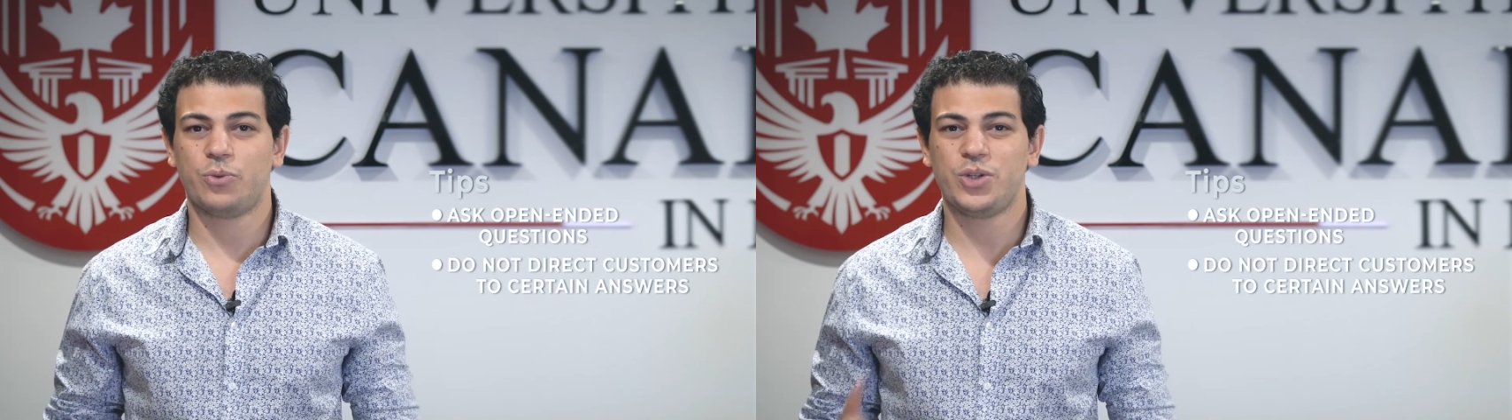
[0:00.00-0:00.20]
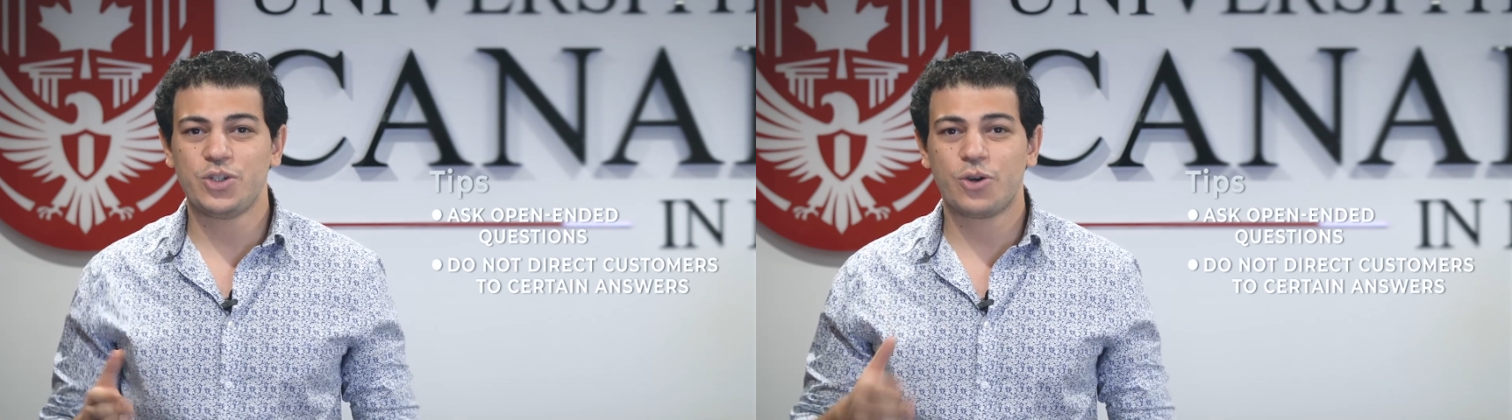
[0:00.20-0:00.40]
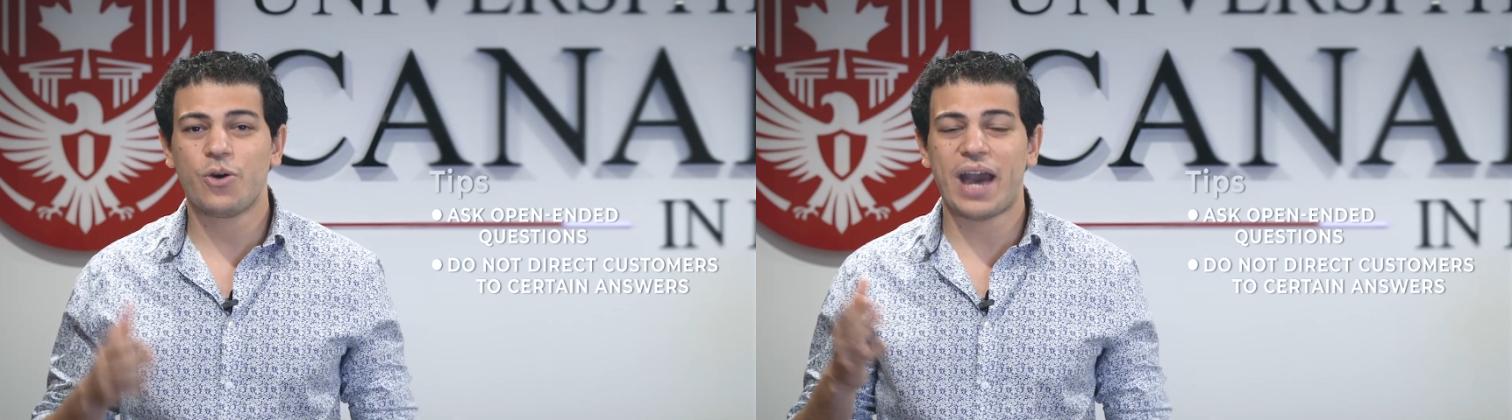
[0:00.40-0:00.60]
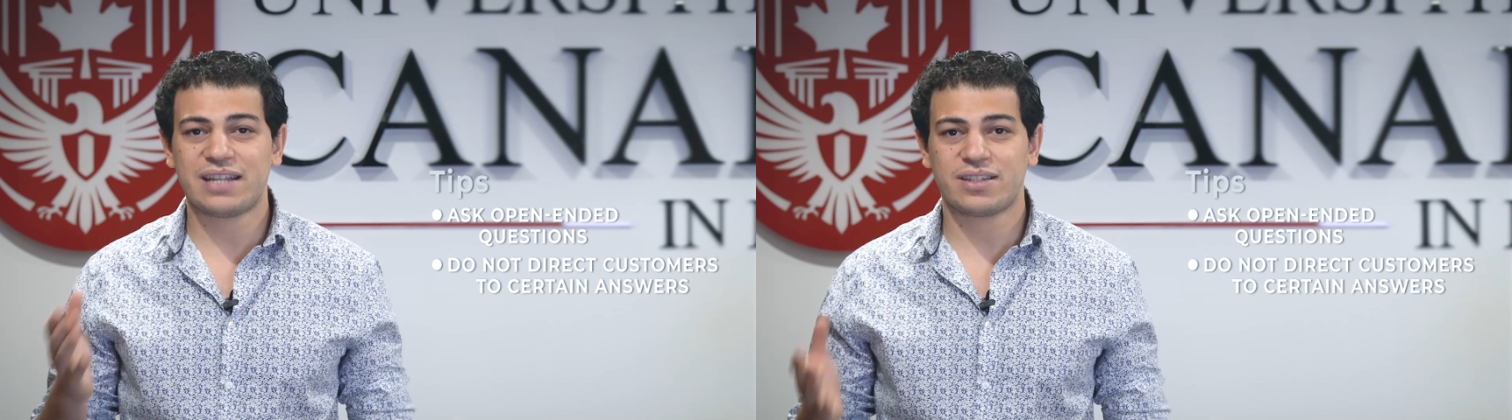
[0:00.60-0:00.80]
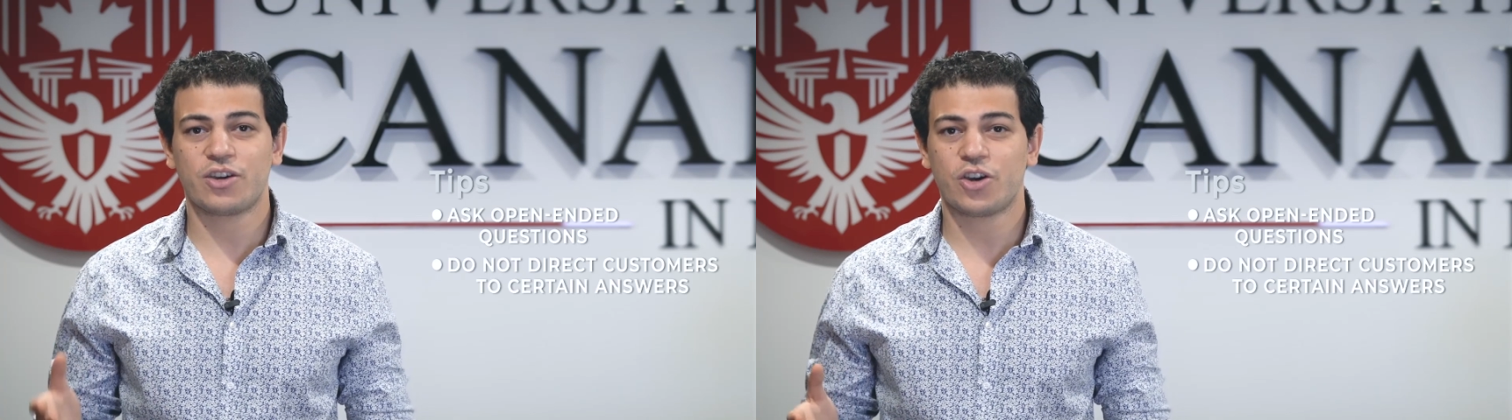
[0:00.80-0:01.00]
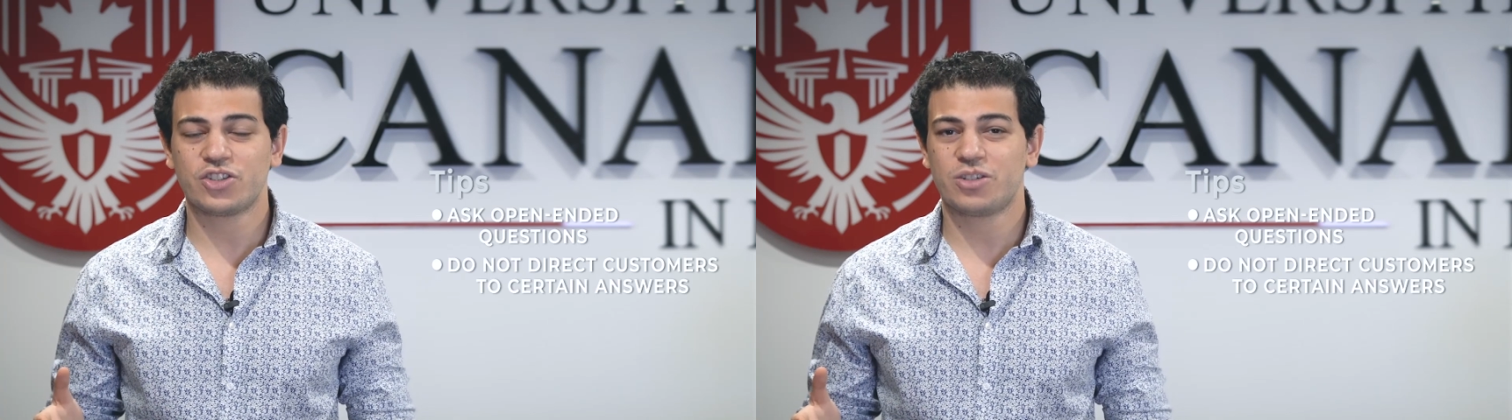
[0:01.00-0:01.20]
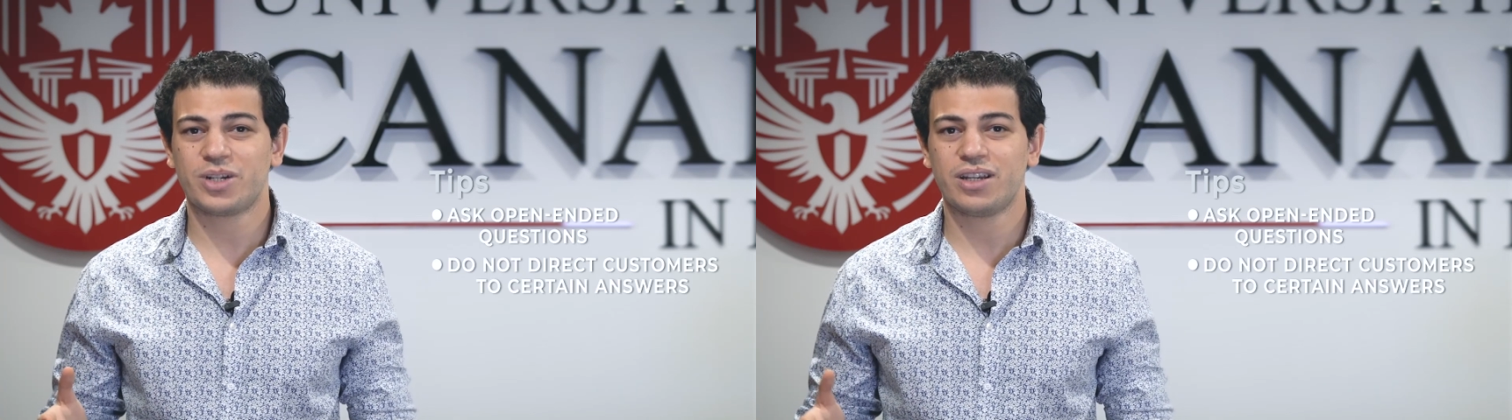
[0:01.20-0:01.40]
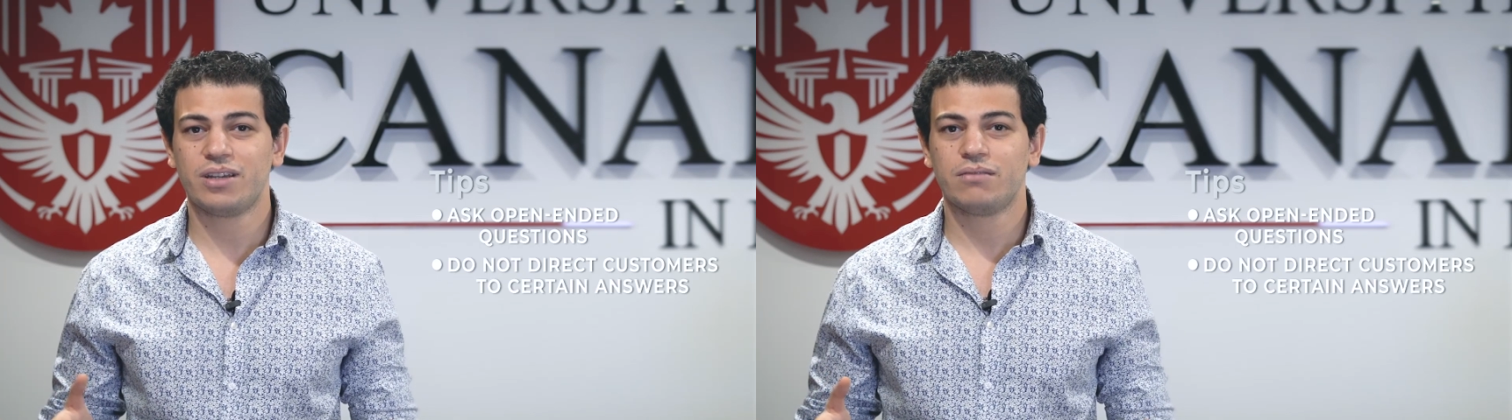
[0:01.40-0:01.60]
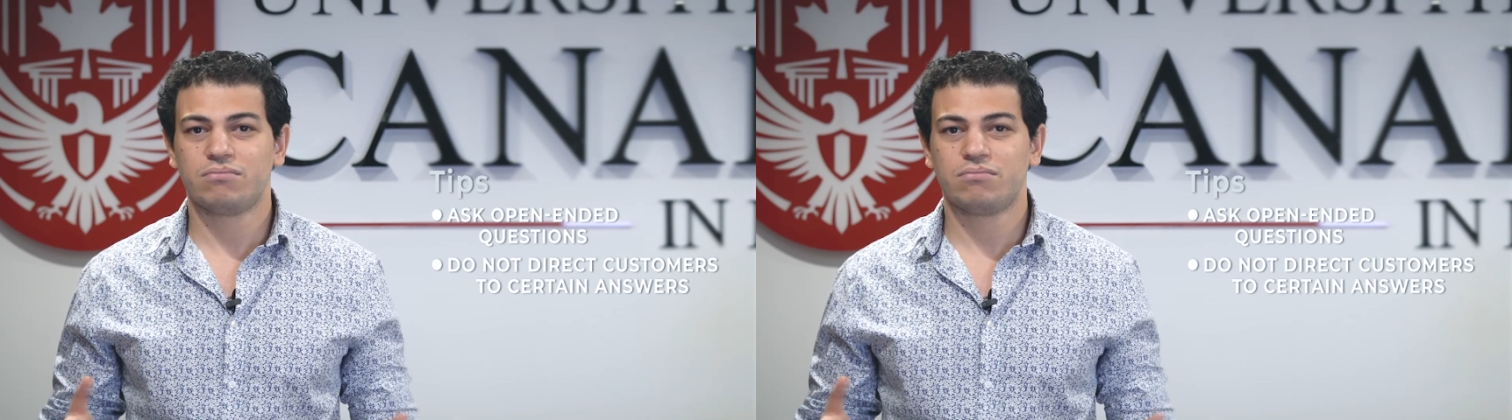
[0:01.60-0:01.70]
Would you go ask the customer,